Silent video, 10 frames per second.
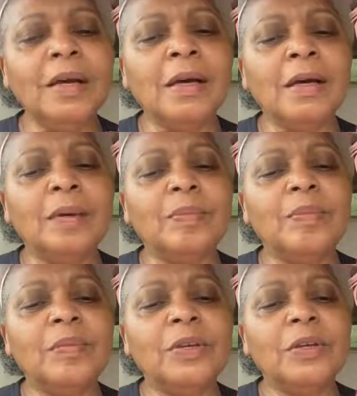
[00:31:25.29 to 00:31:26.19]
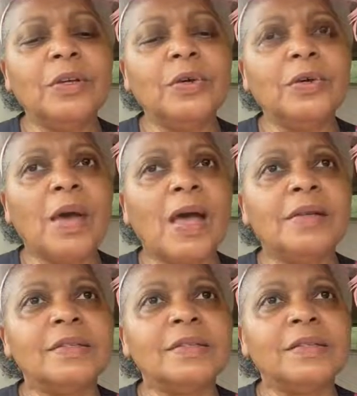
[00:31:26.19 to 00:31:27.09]
um, who
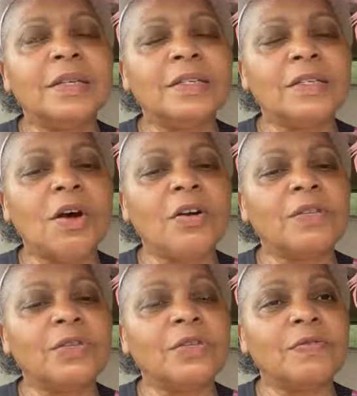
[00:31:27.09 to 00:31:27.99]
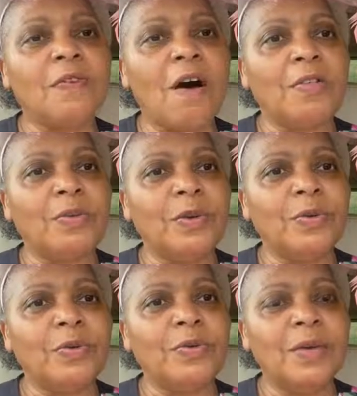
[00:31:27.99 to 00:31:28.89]
has, is talking to his father
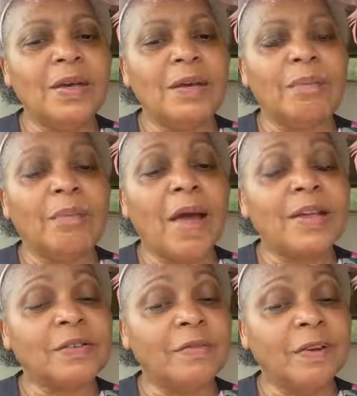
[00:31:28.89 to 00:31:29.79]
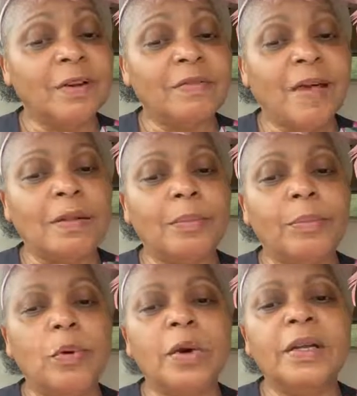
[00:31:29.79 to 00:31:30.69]
who has a very
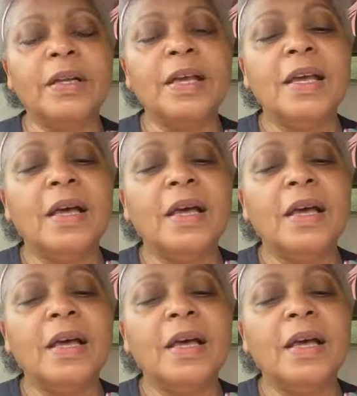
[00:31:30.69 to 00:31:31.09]
valid point.